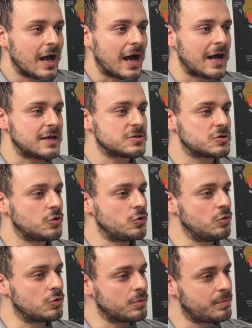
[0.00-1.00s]
As
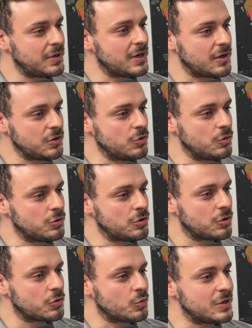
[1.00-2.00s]
European
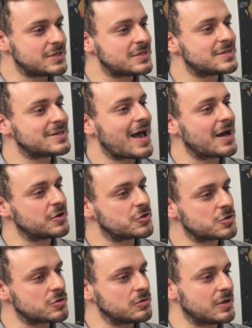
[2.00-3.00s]
Union, we
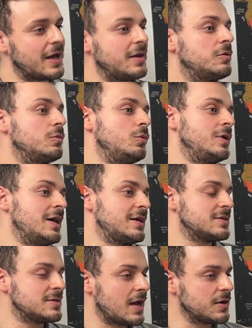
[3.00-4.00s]
sanction, and we
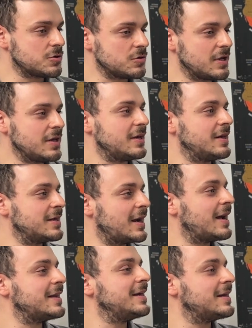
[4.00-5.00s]
are sanctioning
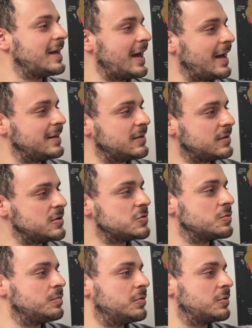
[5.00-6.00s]
Iranian
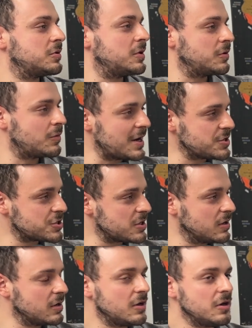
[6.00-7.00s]
entities supporting
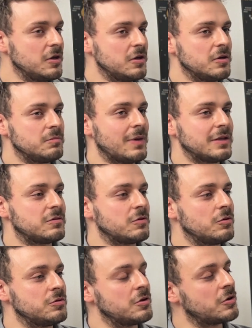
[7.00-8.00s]
Russia, but
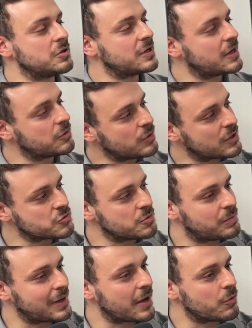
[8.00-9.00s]
on the other hand, we are
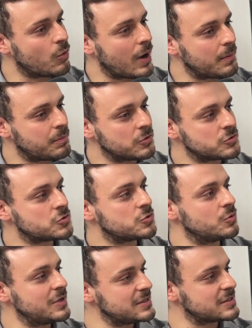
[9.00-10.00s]
supplying weapons
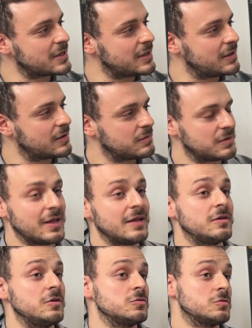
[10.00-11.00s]
to Israel
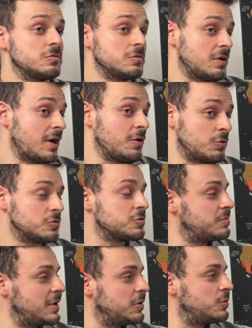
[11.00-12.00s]
that are
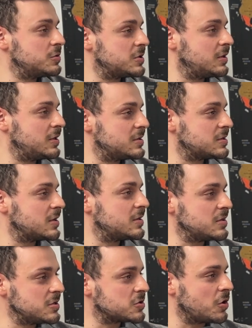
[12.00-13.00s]
also being used
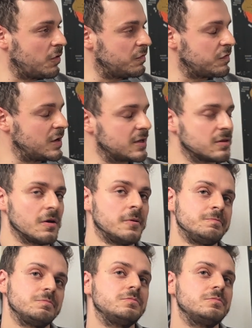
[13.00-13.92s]
in this conflict.